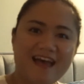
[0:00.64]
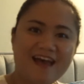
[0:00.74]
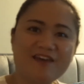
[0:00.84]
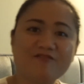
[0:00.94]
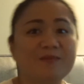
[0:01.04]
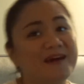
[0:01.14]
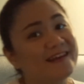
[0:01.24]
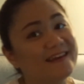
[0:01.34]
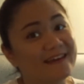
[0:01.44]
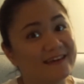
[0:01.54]
Hi
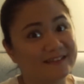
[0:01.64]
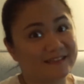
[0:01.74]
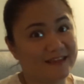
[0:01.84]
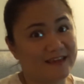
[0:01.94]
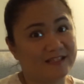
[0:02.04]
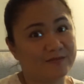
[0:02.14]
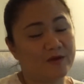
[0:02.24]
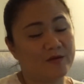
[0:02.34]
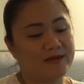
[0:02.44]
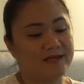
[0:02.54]
everybody, it's Kay's
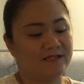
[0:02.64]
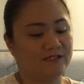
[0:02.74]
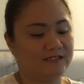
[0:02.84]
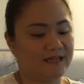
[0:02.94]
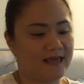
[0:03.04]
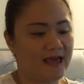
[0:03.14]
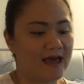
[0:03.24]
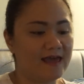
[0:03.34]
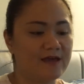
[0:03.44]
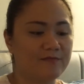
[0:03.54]
mom, and today
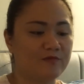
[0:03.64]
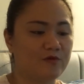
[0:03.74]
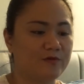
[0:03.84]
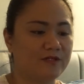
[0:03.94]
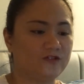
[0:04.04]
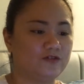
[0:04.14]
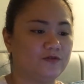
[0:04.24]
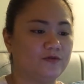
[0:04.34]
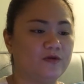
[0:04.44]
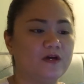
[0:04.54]
I am going
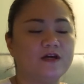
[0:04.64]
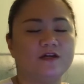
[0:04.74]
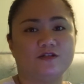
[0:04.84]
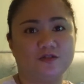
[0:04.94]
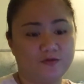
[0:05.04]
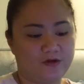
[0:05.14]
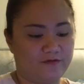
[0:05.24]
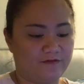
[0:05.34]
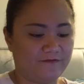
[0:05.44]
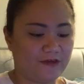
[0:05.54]
to do a
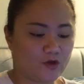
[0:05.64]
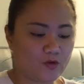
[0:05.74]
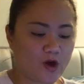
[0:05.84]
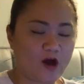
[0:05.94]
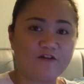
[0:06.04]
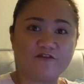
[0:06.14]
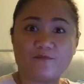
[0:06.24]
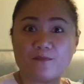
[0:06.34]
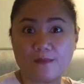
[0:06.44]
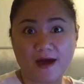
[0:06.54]
review of
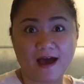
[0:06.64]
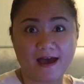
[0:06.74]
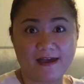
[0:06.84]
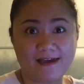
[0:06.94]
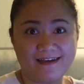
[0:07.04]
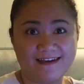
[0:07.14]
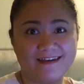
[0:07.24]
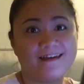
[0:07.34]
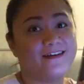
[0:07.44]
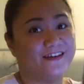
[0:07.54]
my
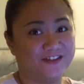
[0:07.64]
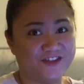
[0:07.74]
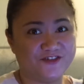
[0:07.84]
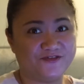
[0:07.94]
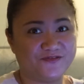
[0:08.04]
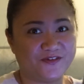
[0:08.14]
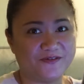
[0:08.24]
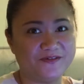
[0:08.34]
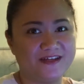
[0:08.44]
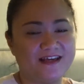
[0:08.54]
new
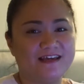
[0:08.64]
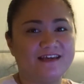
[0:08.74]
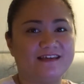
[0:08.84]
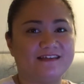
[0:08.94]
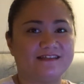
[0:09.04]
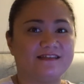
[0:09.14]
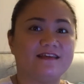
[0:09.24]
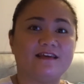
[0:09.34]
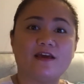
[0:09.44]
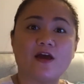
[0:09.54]
phone. It's
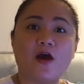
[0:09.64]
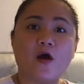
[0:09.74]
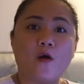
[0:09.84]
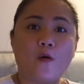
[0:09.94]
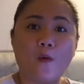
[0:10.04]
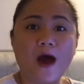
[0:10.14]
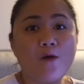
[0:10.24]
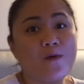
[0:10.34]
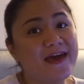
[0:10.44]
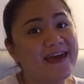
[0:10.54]
the
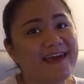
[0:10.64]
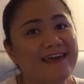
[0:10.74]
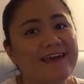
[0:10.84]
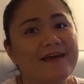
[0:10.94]
Huawei